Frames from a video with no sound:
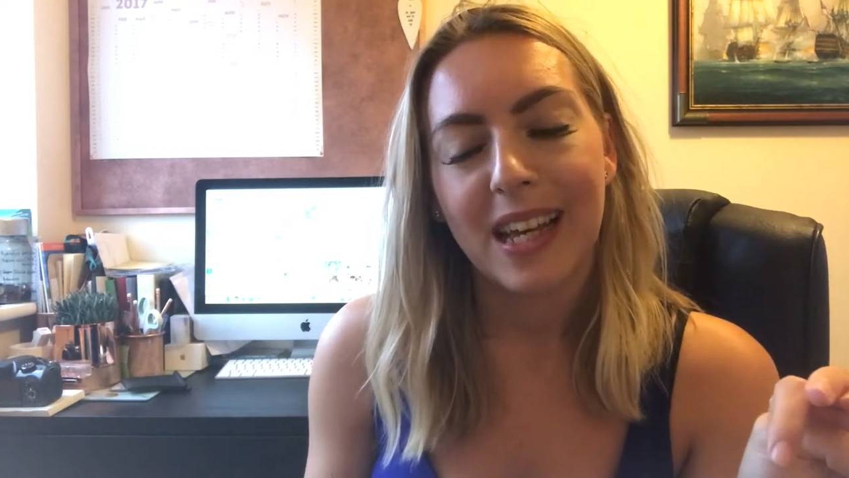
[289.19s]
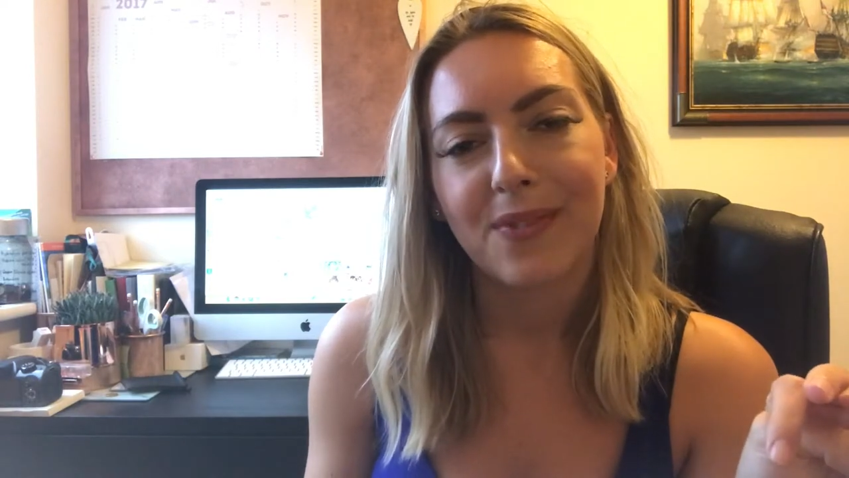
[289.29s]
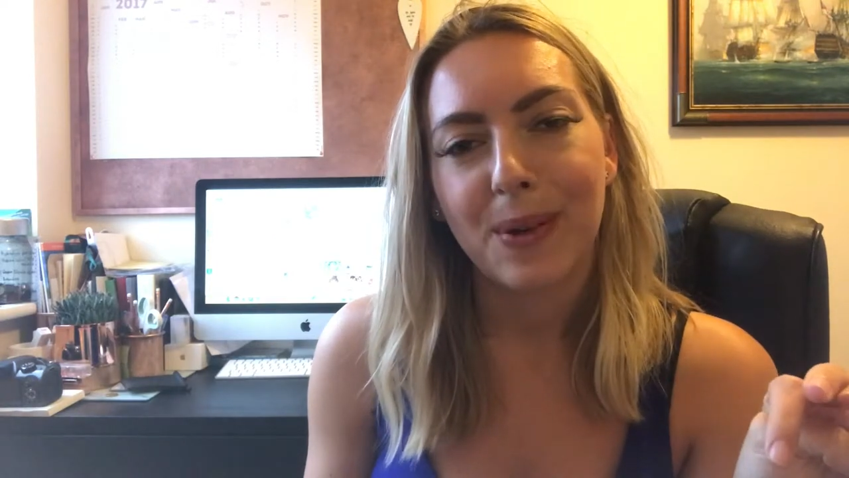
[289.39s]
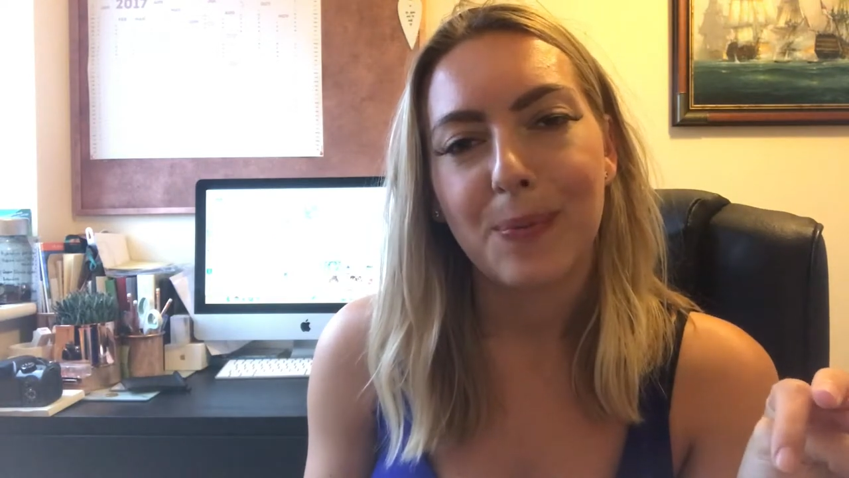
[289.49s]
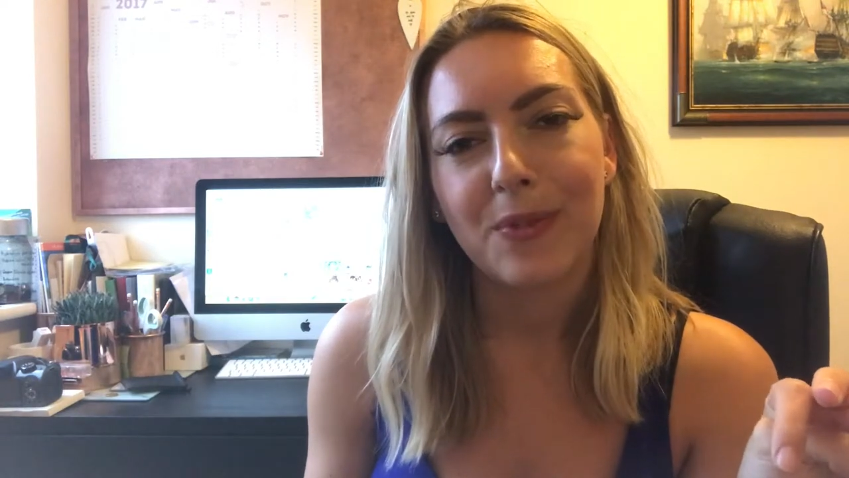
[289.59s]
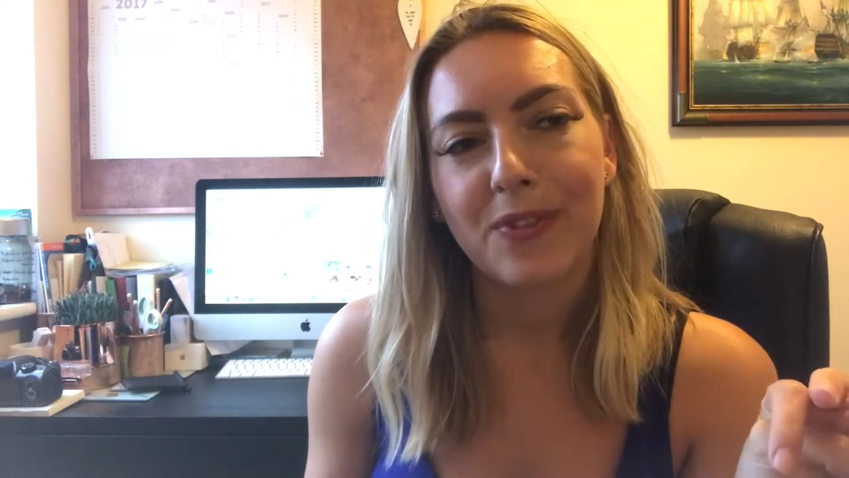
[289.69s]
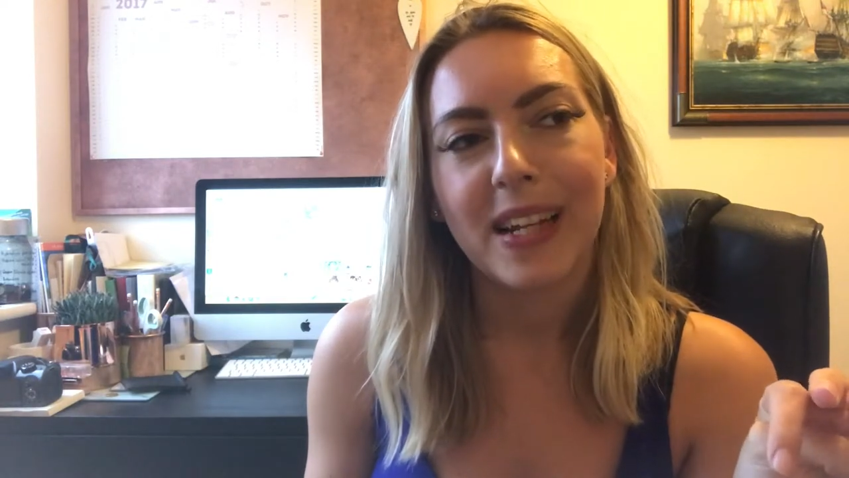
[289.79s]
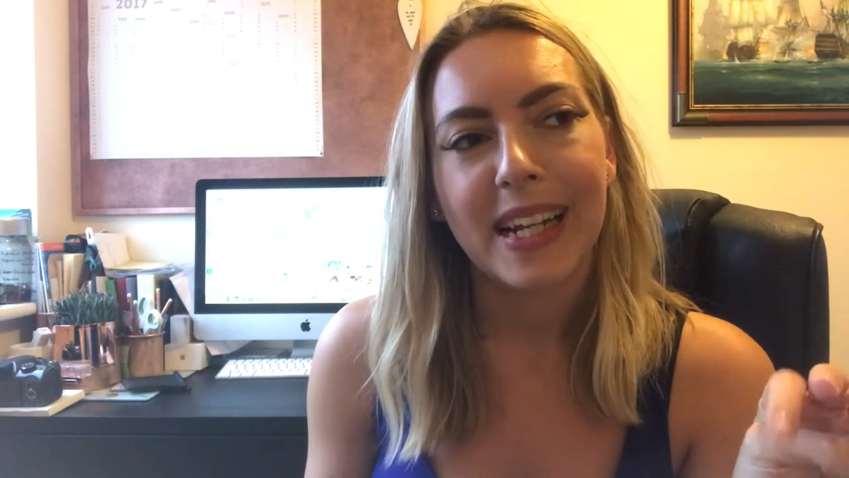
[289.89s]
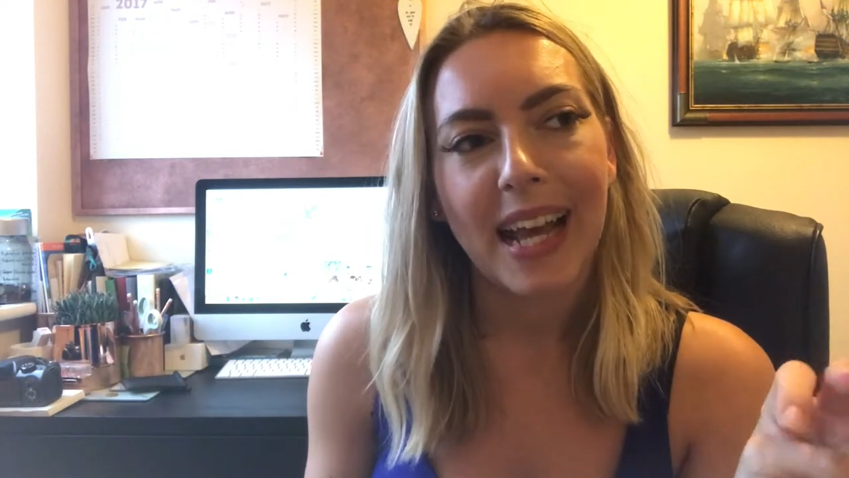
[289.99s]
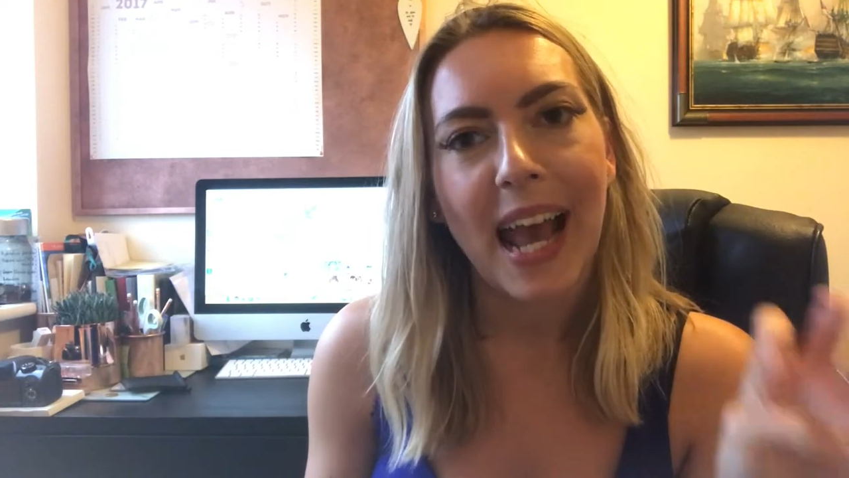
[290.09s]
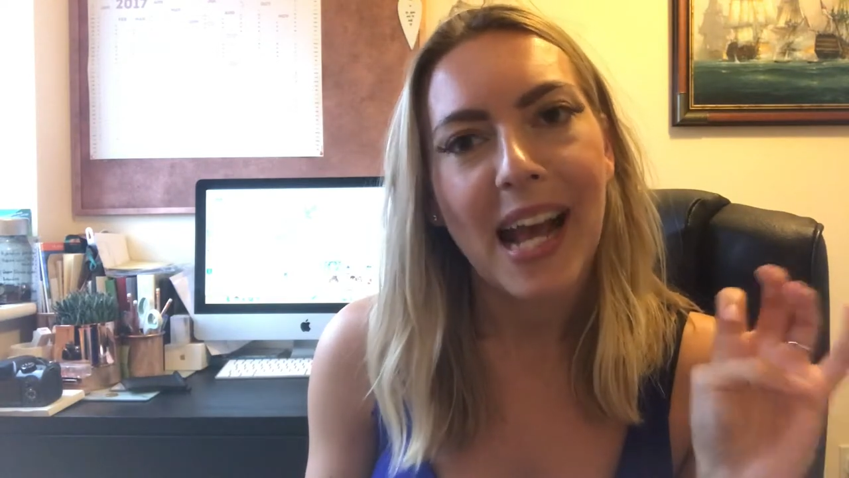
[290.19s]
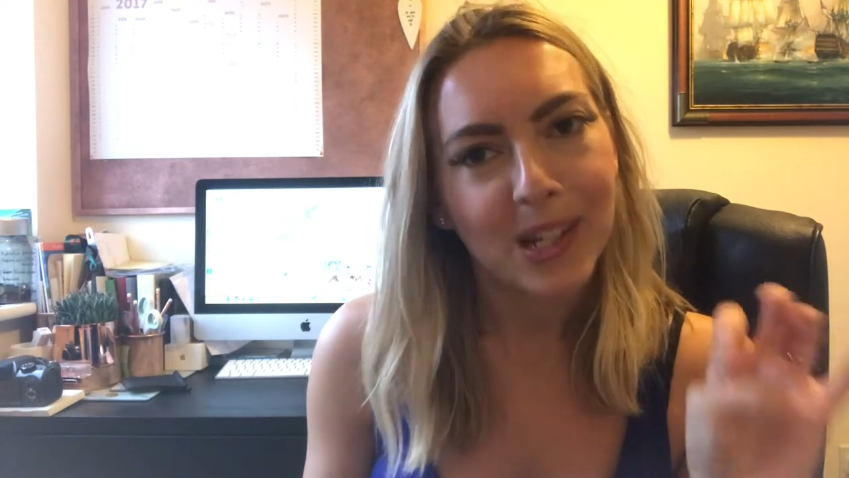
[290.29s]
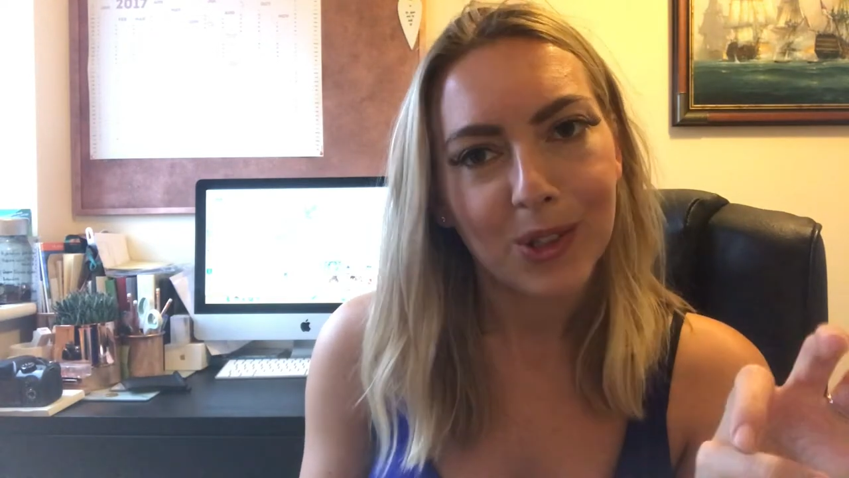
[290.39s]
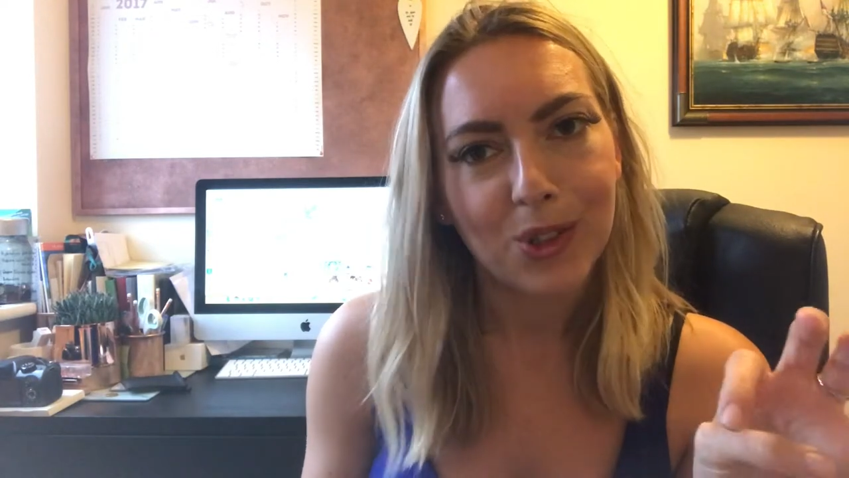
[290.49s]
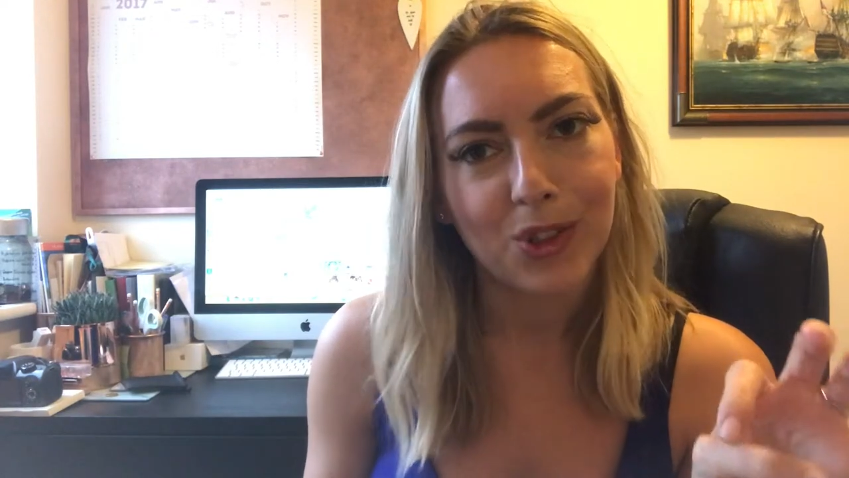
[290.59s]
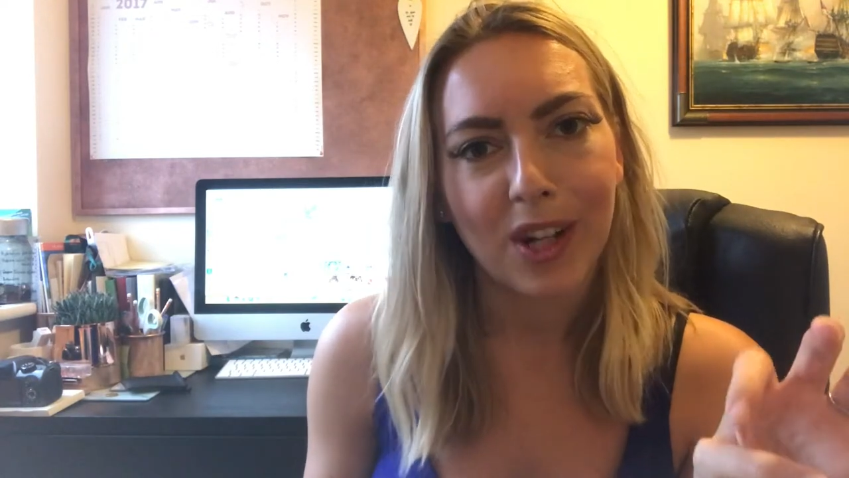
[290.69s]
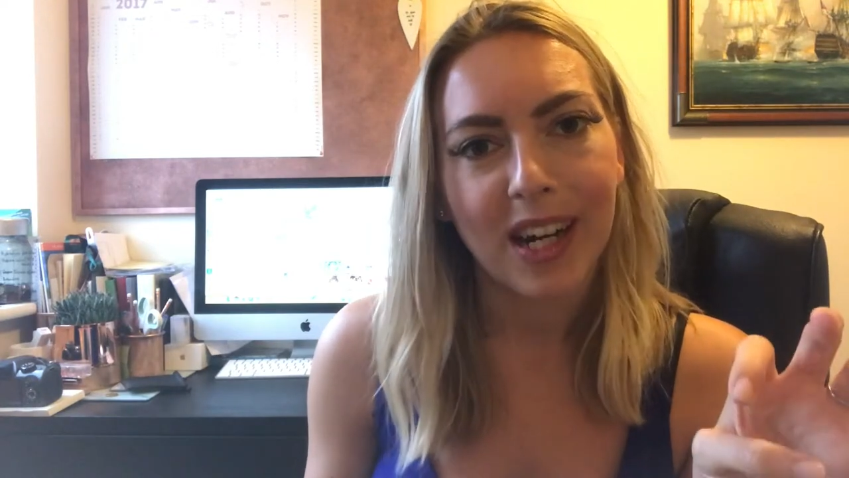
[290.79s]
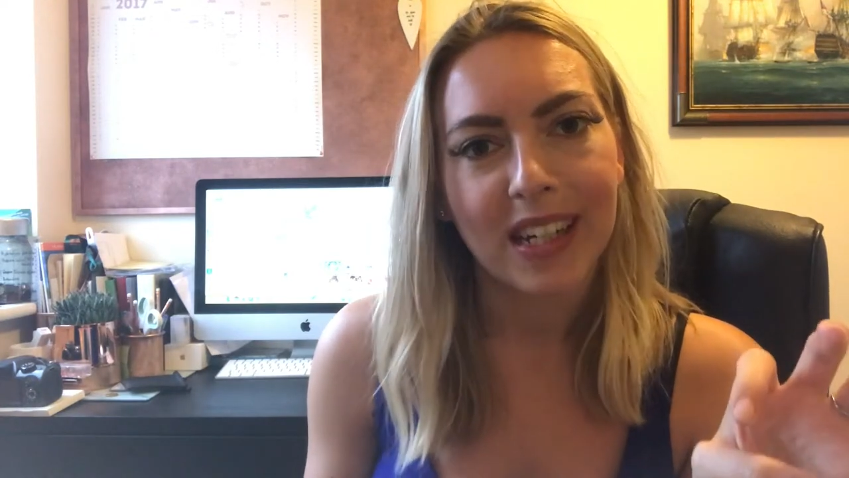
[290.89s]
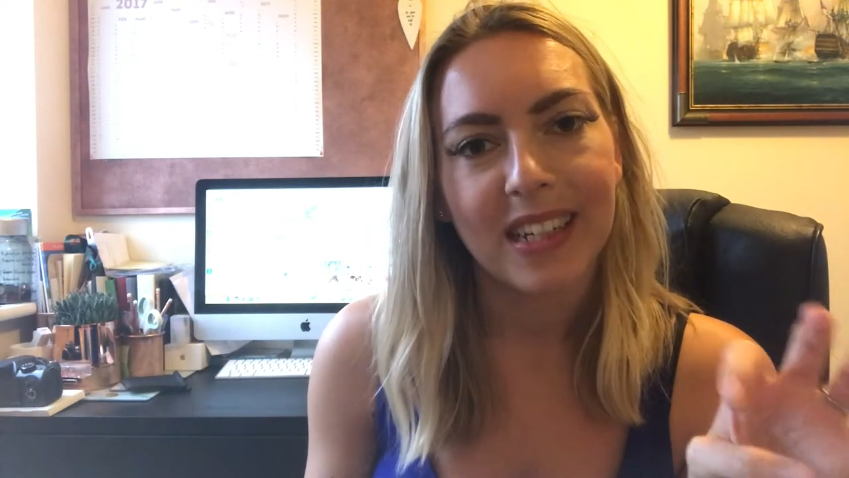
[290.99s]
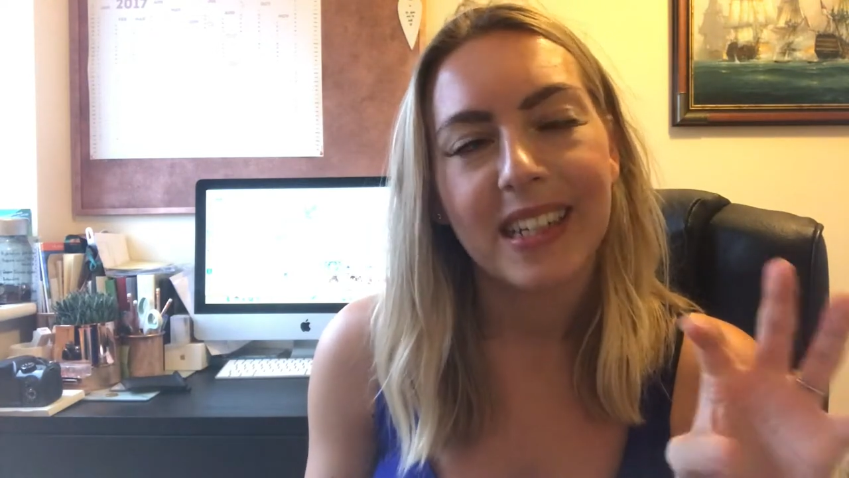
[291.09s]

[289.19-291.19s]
if I'm feeling extra